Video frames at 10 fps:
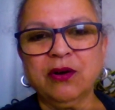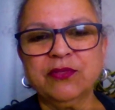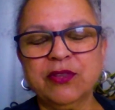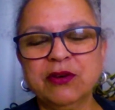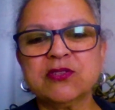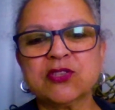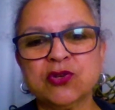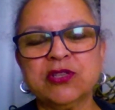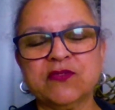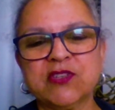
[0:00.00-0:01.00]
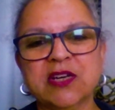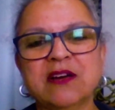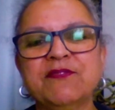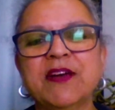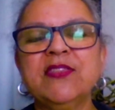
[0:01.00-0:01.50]
those sort of
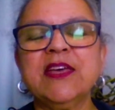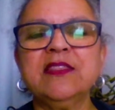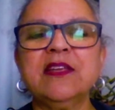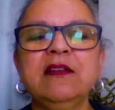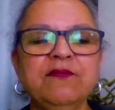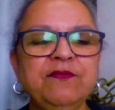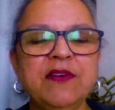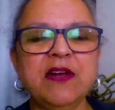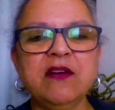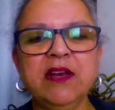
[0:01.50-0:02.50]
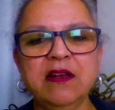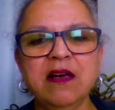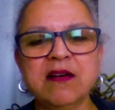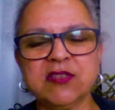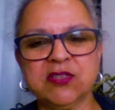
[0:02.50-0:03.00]
stuff, and then the very
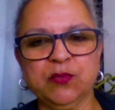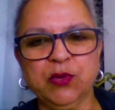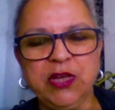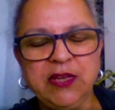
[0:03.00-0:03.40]
last in